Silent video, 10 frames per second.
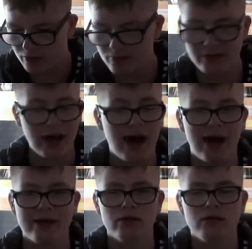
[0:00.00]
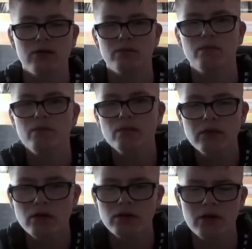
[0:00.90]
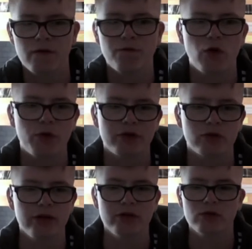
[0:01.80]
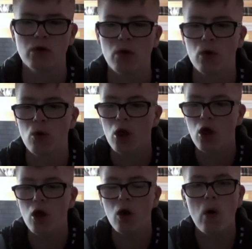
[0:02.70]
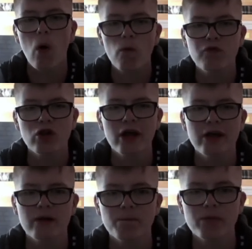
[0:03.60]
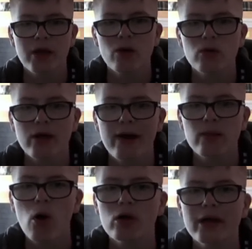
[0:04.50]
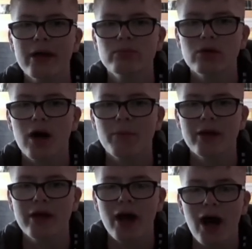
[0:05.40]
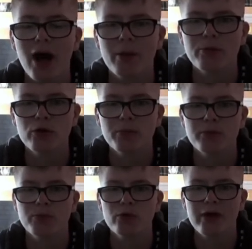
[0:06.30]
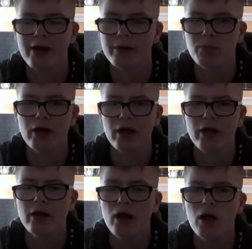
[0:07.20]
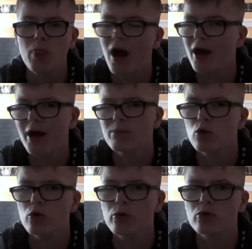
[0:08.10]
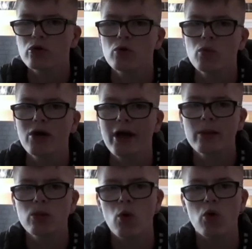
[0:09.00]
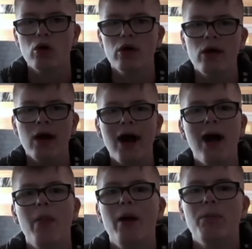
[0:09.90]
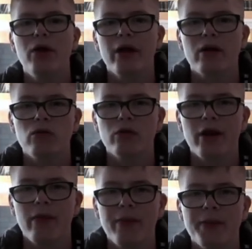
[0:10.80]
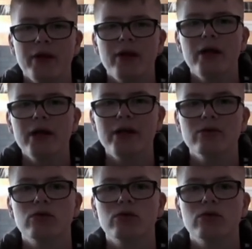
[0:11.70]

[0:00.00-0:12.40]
9 at Forest Green. So hopefully he'll get a lot of game time here at the Bluebird. But the next player that I am going to look at their player career then is